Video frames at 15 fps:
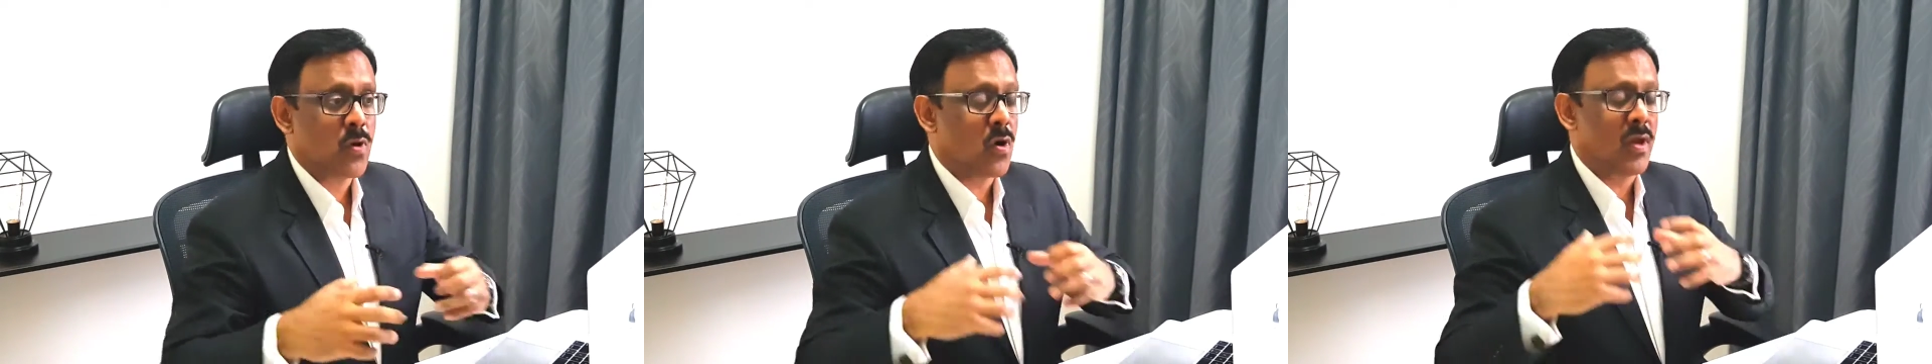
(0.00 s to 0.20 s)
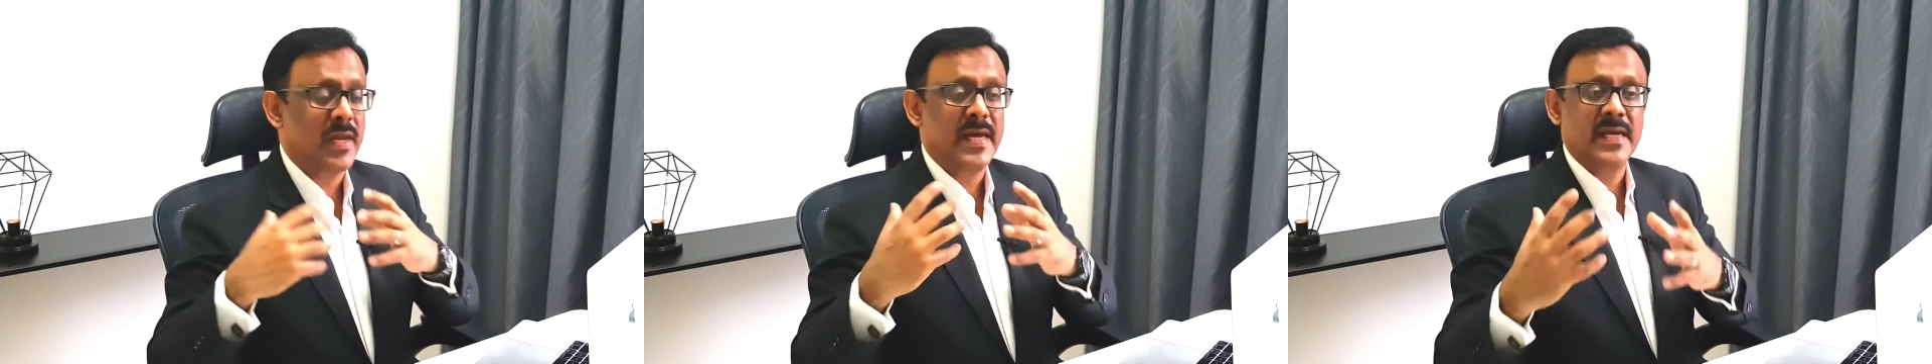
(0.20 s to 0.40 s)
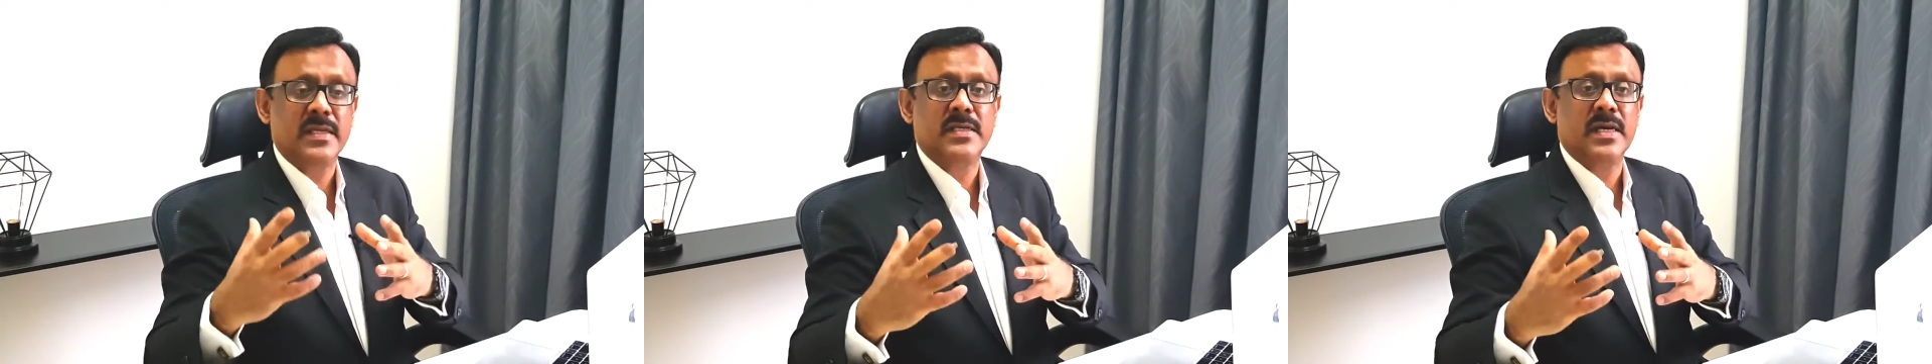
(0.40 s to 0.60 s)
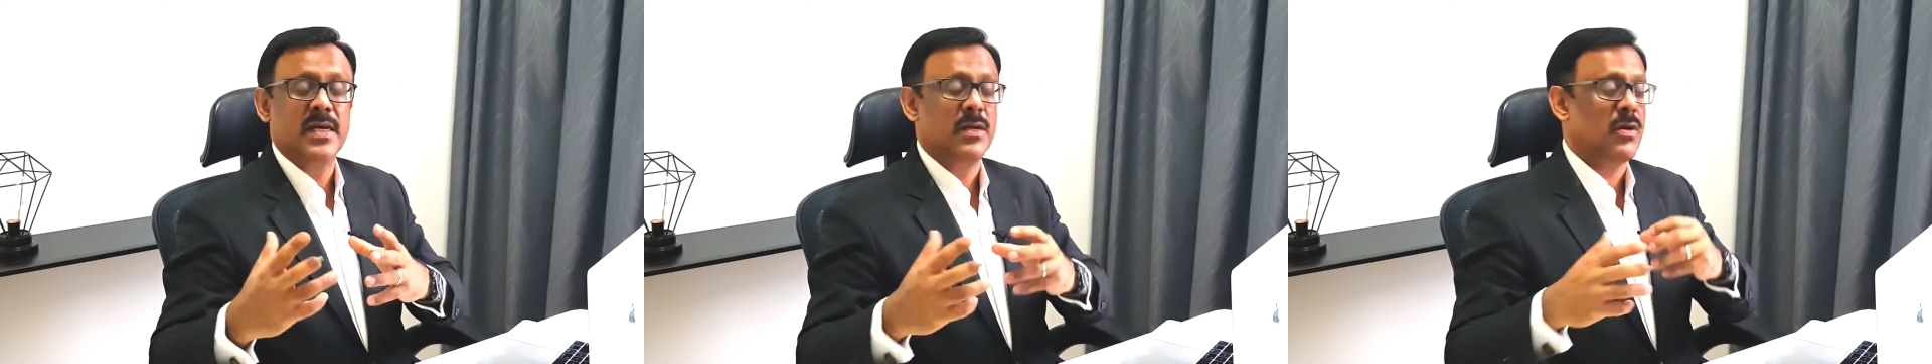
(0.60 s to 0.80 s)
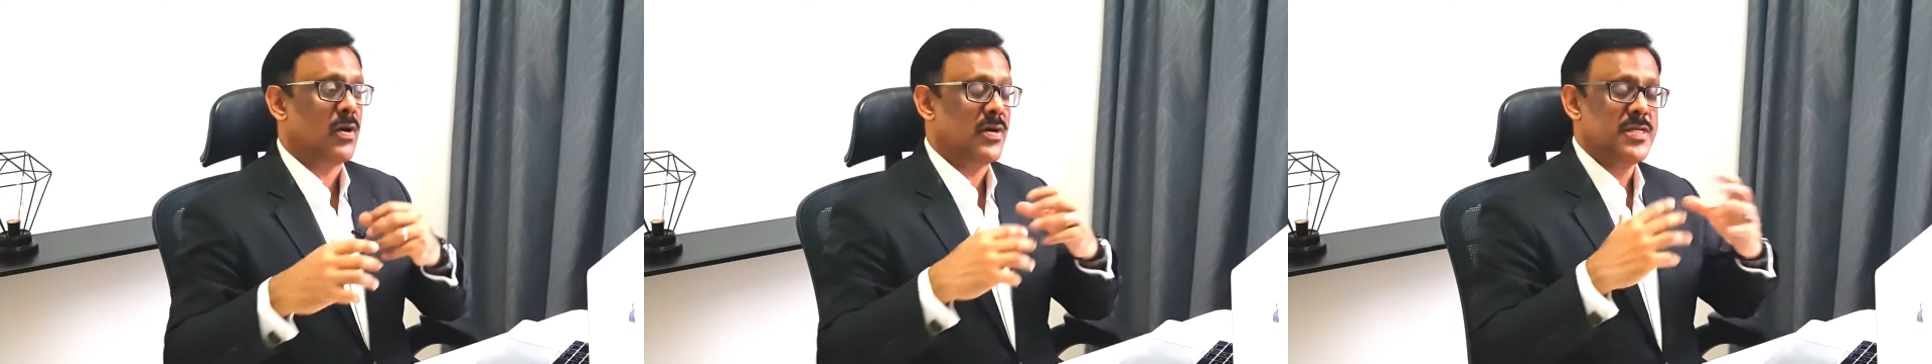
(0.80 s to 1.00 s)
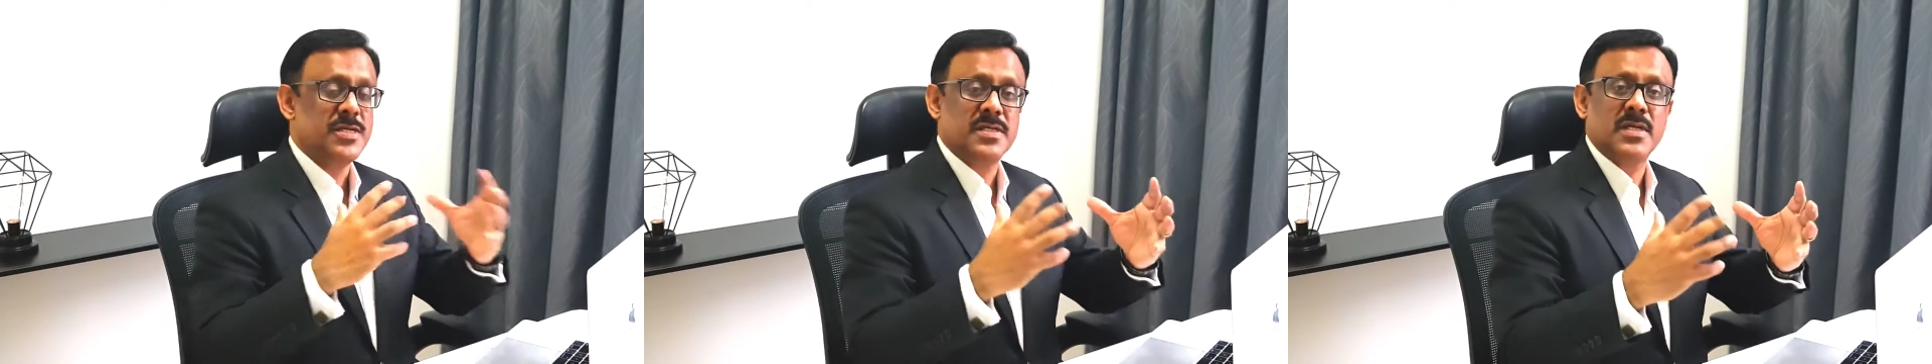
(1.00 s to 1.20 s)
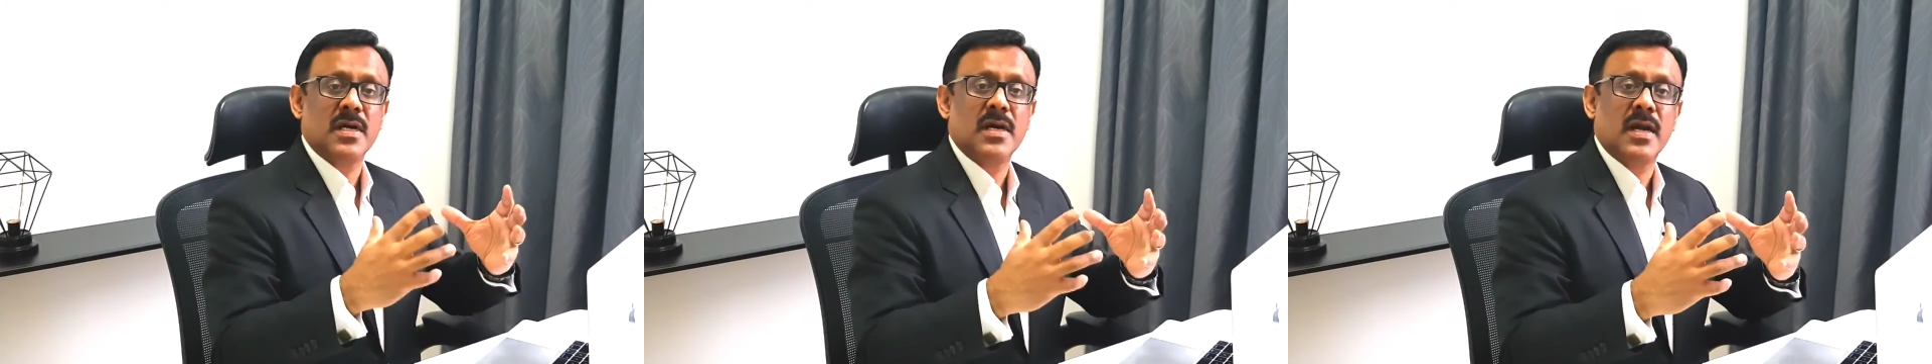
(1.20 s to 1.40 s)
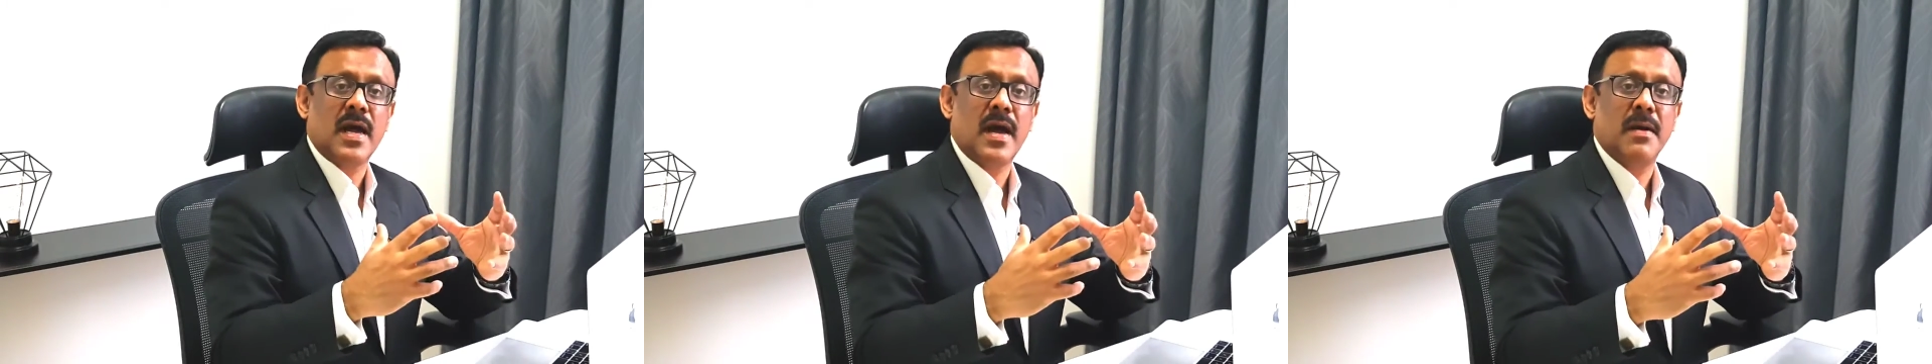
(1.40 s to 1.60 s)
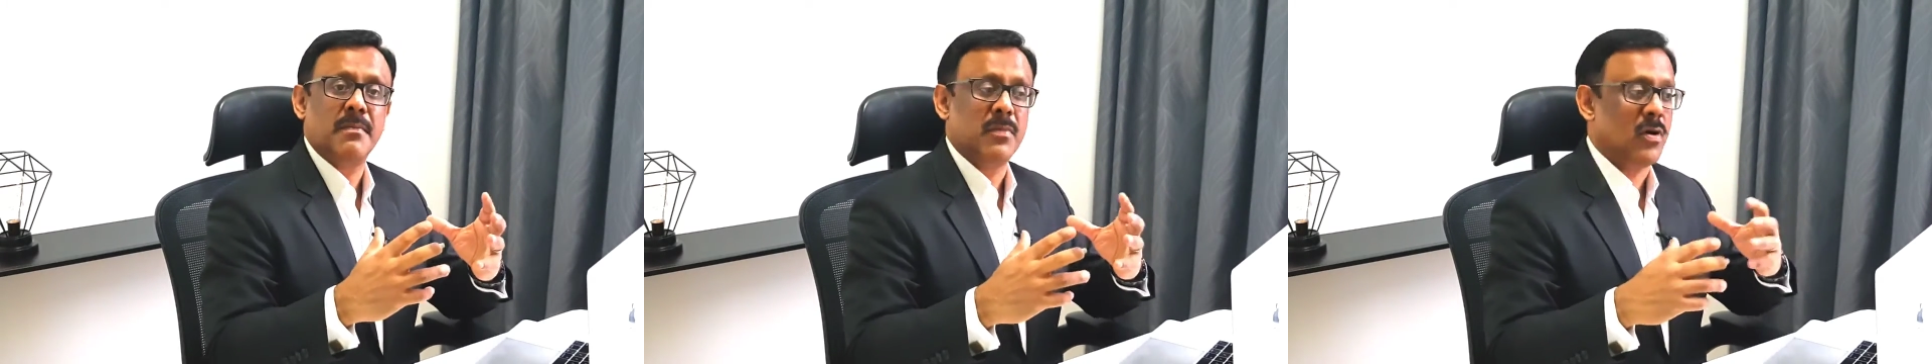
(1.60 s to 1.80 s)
or LinkedIn or Instagram